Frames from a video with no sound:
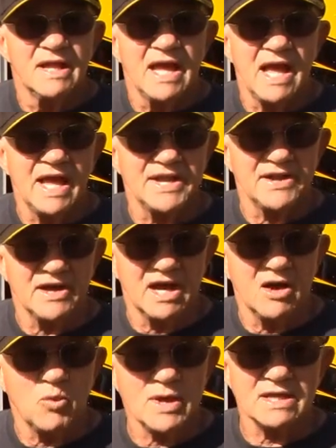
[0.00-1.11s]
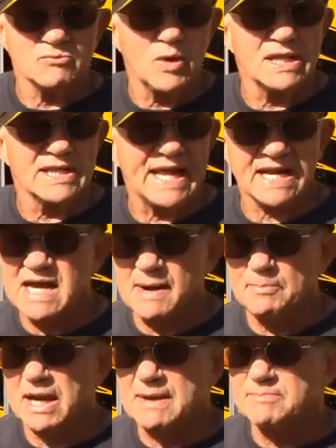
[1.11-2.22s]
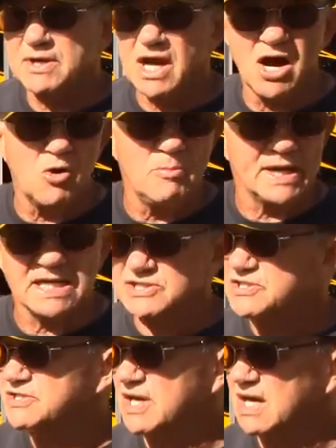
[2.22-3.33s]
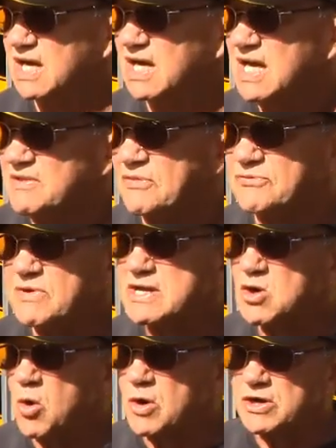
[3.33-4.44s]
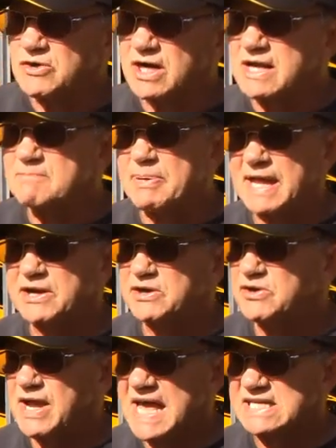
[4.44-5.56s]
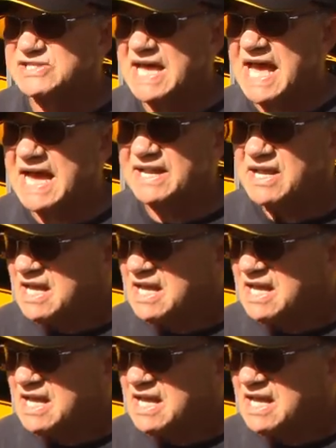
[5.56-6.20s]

And uh, we, we let a couple of them go because uh, the three quarter, a competitor has that,